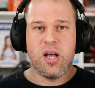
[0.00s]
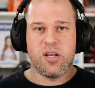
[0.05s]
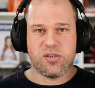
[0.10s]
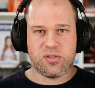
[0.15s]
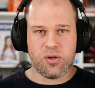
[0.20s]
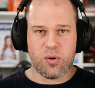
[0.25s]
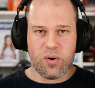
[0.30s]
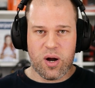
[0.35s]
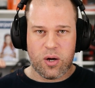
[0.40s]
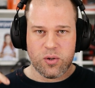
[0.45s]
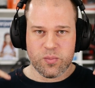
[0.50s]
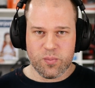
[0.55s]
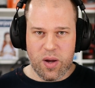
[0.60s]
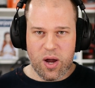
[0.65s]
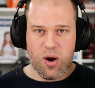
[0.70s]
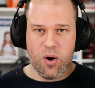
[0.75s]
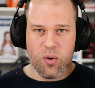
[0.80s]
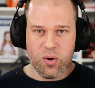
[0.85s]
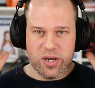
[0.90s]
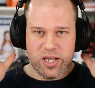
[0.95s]
surround
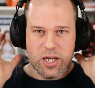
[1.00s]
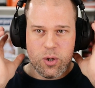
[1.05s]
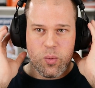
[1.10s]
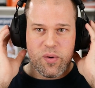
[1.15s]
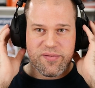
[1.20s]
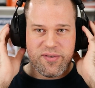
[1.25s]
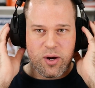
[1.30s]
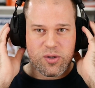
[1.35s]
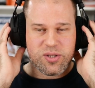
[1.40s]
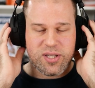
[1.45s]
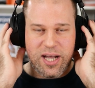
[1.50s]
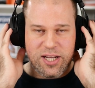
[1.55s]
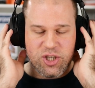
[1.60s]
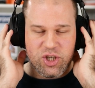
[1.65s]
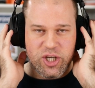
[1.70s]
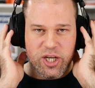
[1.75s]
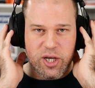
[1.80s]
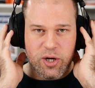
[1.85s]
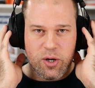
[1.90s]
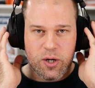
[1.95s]
my whole ear without
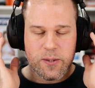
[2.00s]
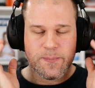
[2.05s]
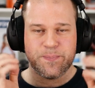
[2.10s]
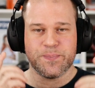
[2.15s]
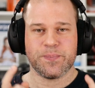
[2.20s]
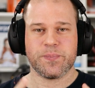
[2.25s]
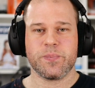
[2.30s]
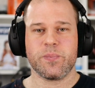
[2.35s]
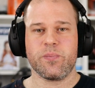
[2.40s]
touching at all.